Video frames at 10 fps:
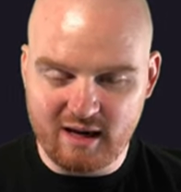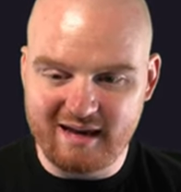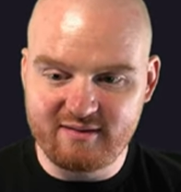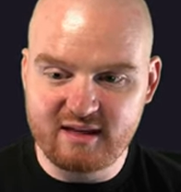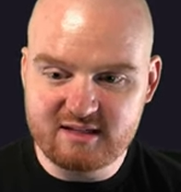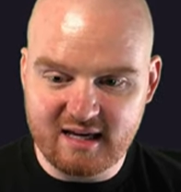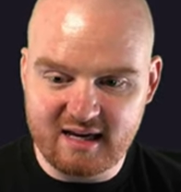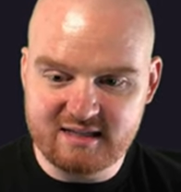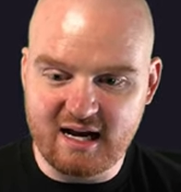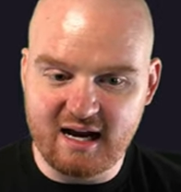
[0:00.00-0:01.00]
In this
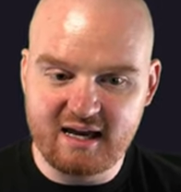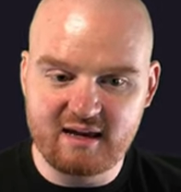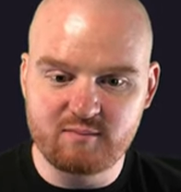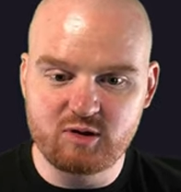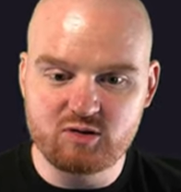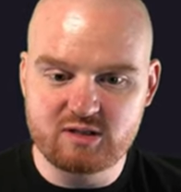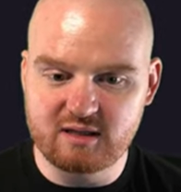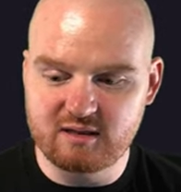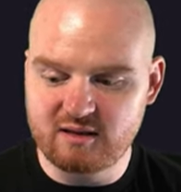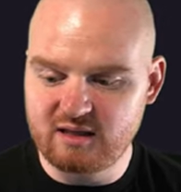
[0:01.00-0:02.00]
case, I am
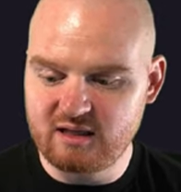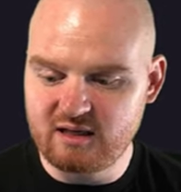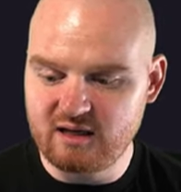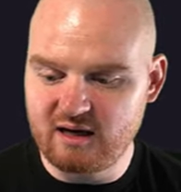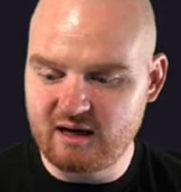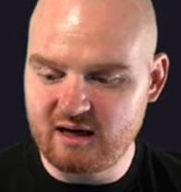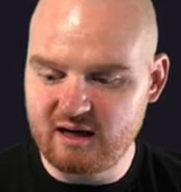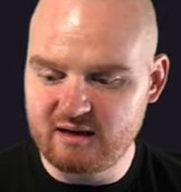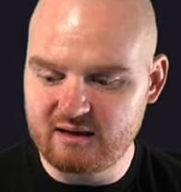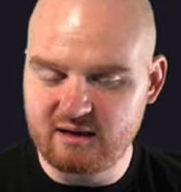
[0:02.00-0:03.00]
using the, uh,